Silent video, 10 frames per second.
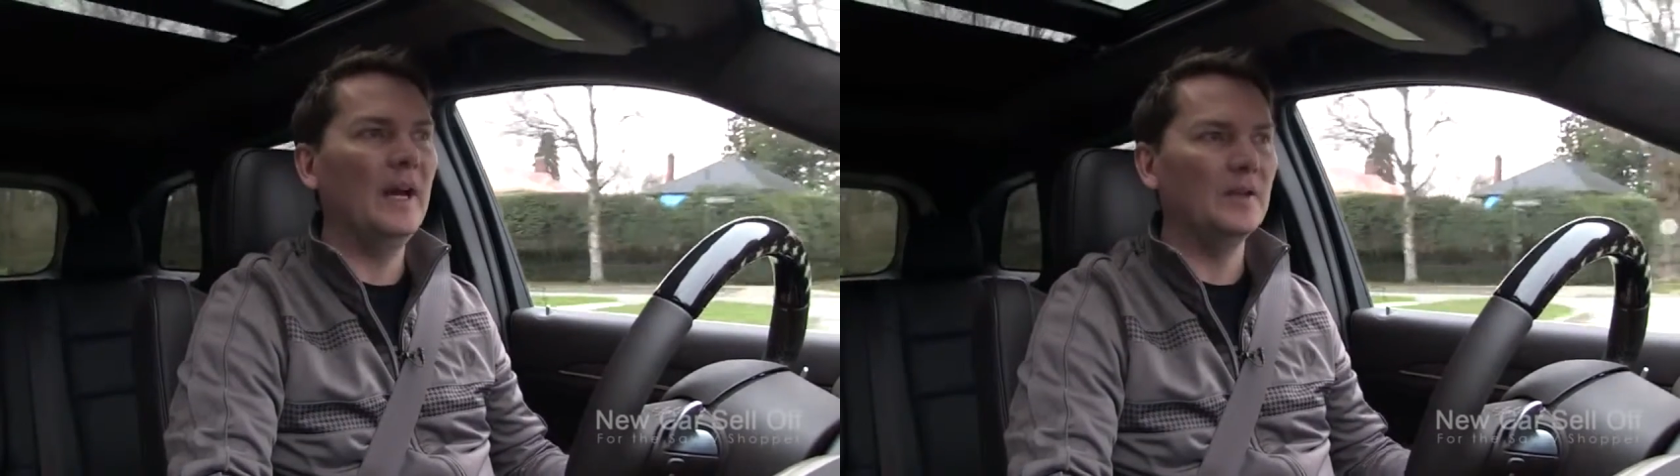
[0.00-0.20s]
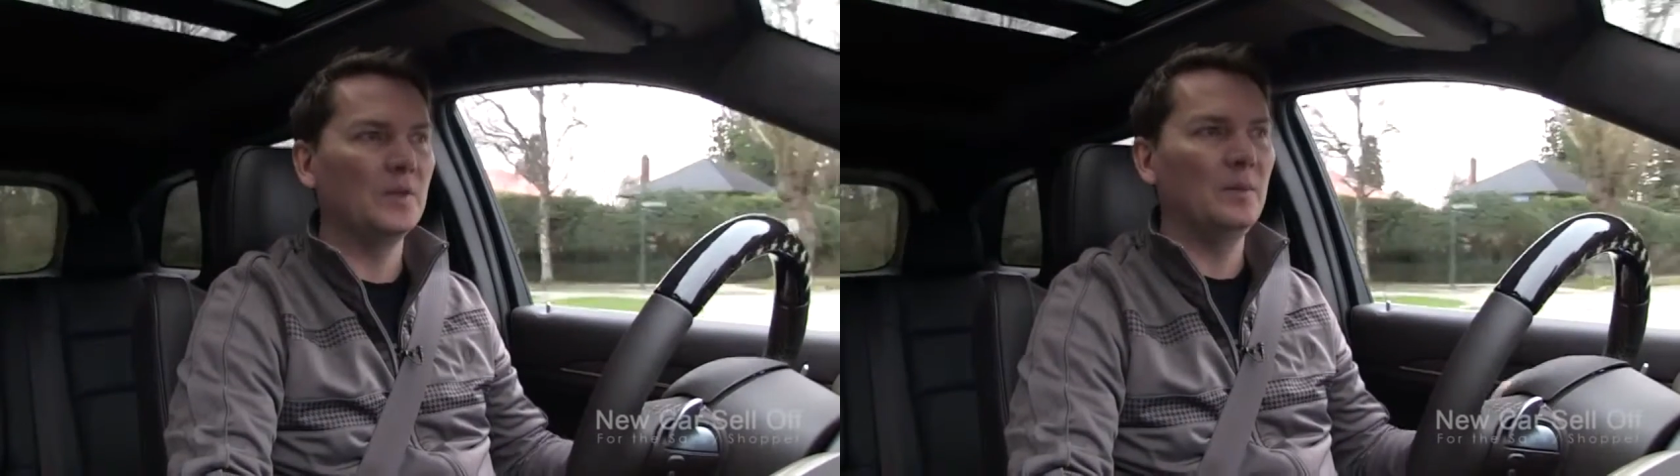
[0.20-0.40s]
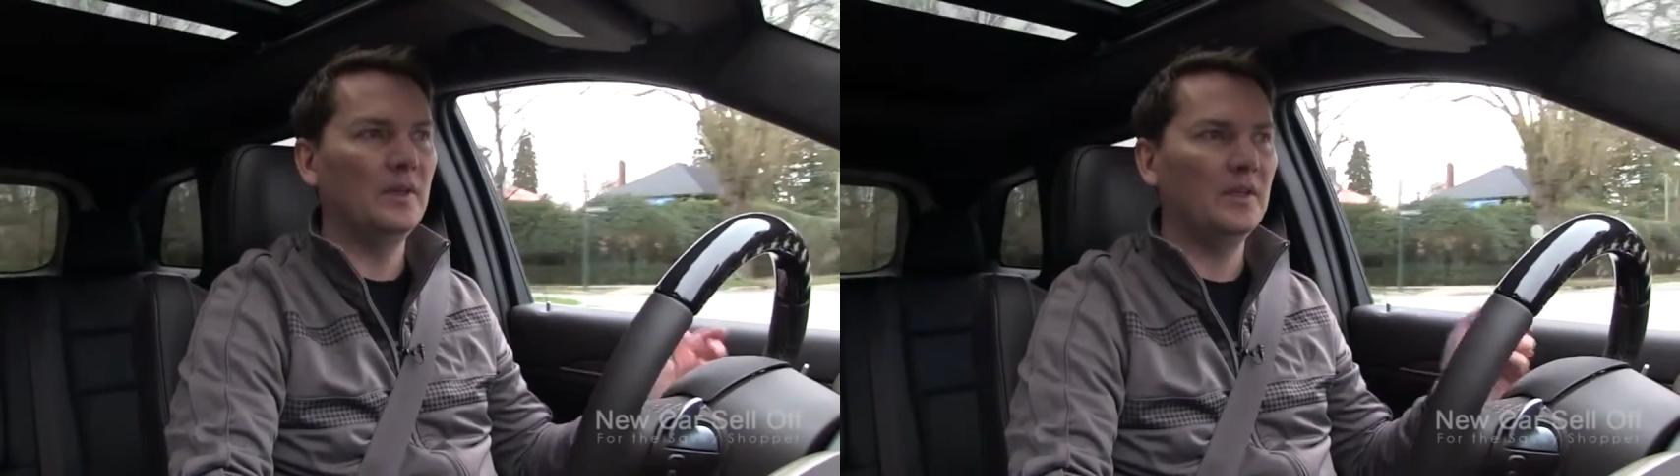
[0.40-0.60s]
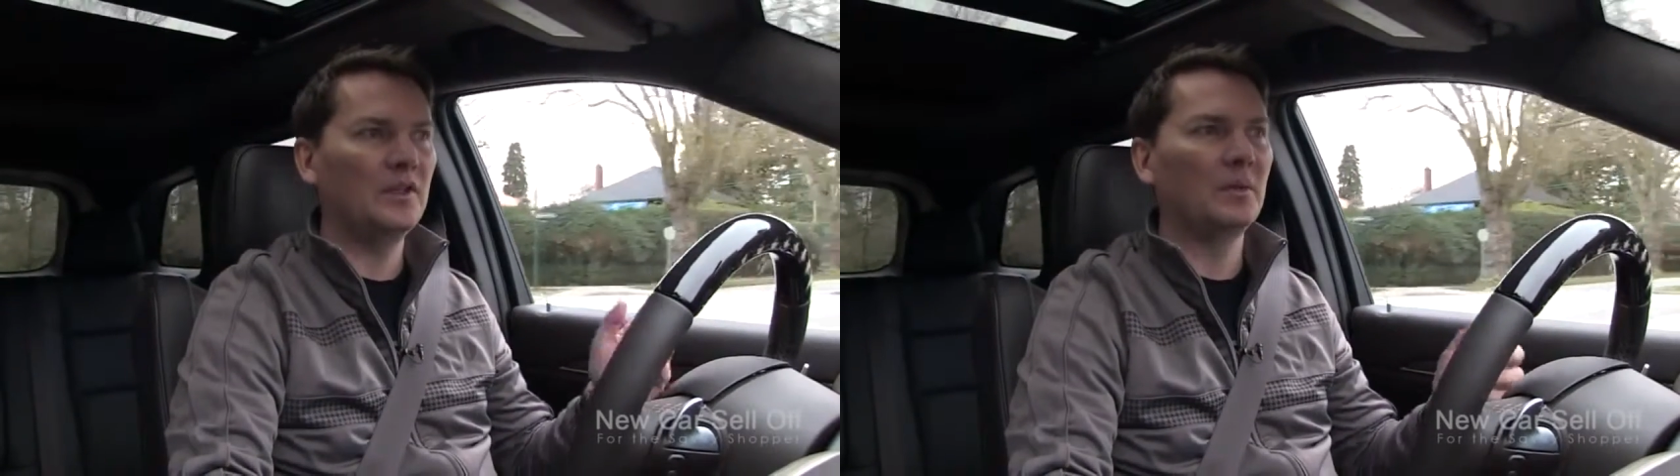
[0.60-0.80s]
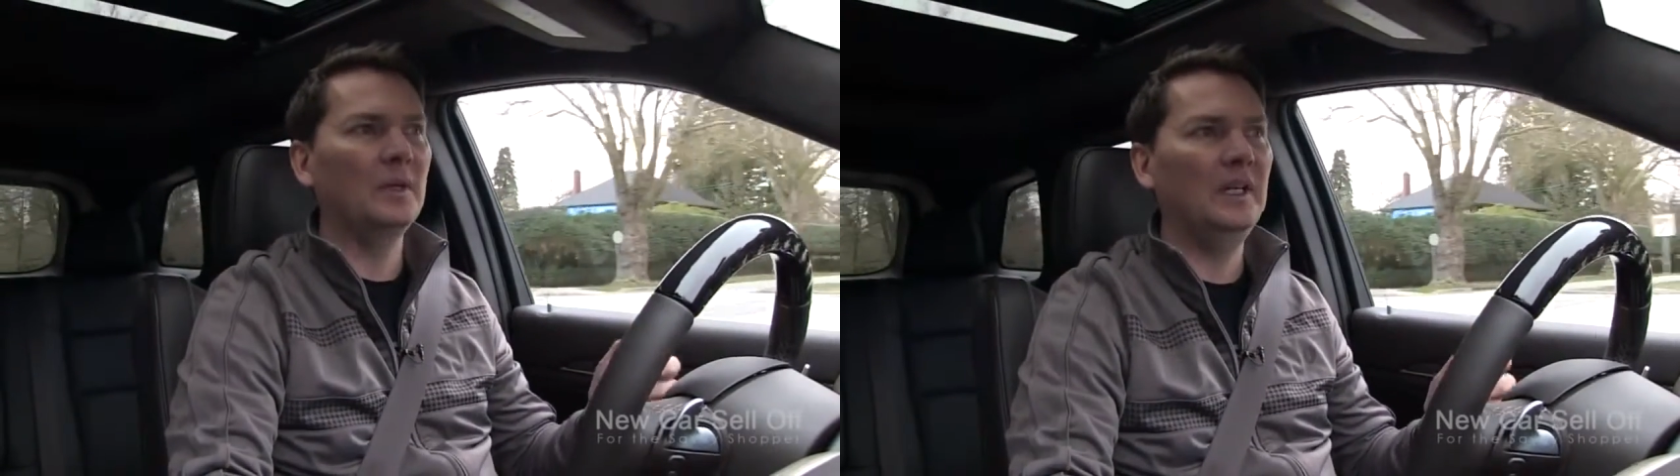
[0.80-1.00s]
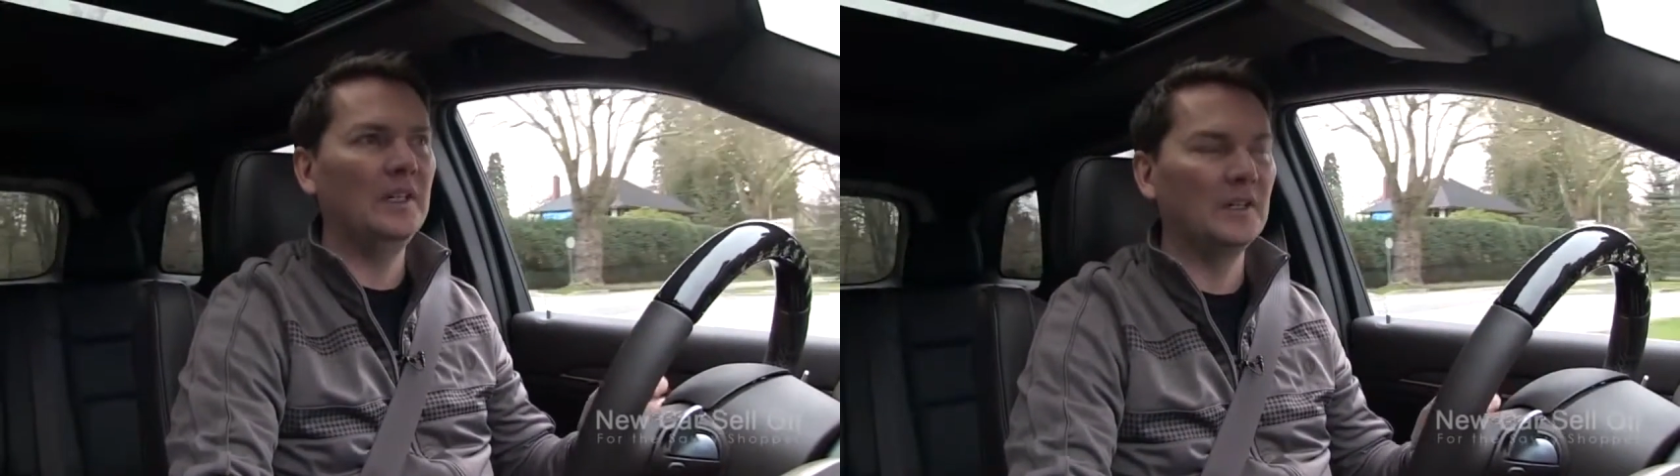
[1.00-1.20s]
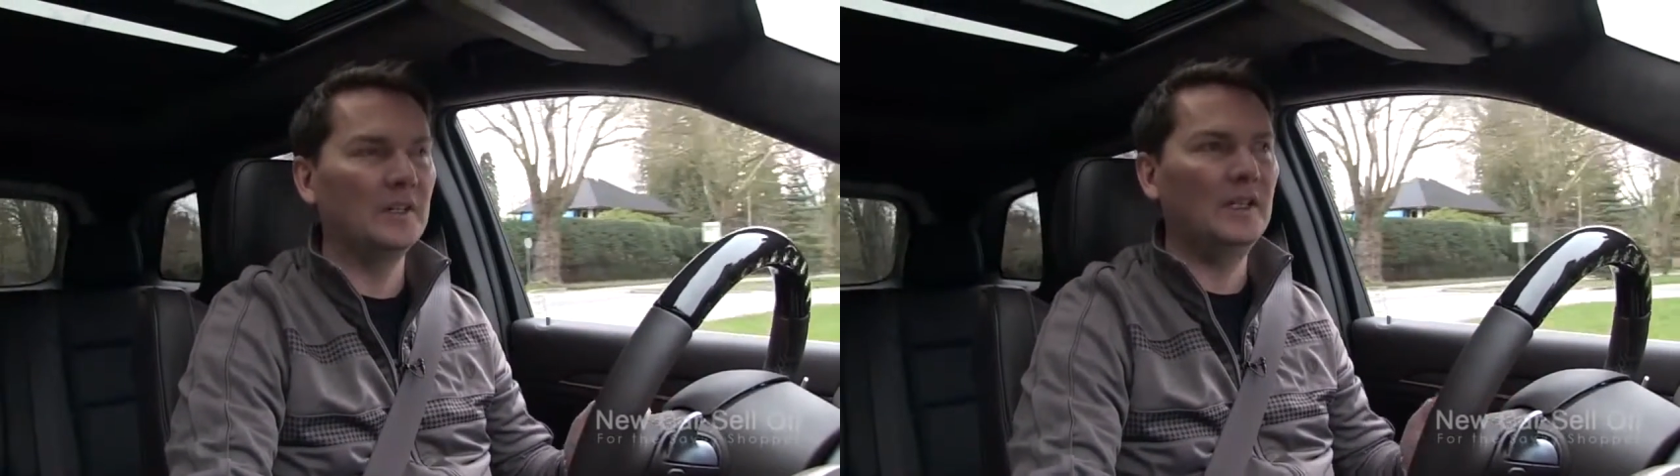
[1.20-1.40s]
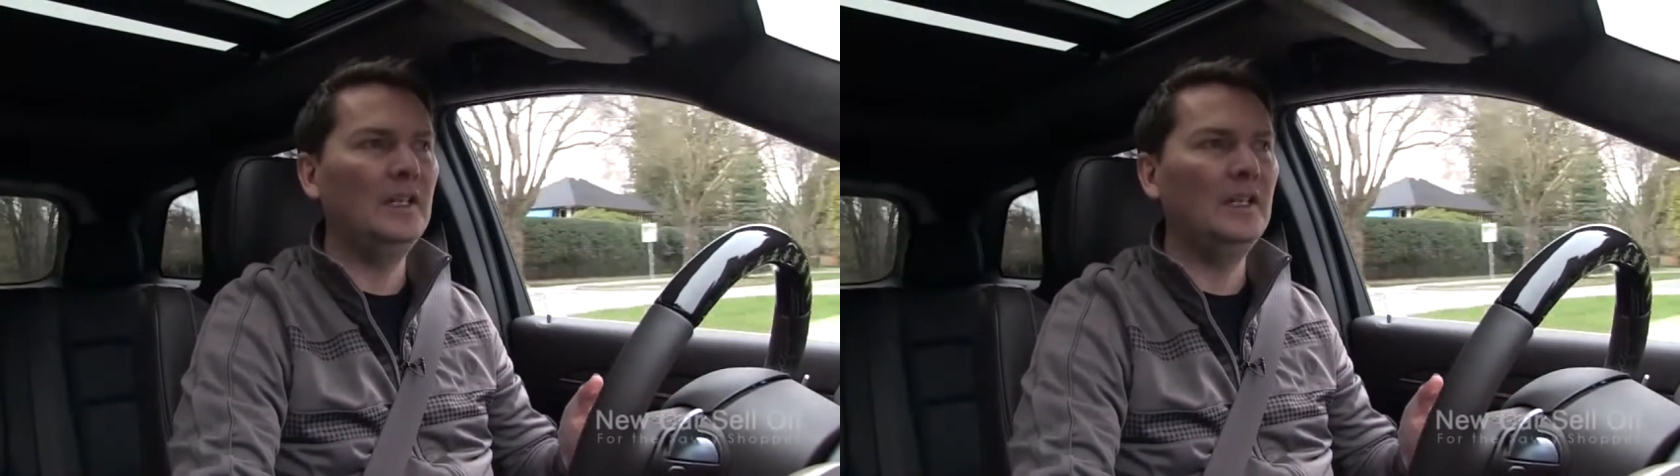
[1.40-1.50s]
pounds with this 3-liter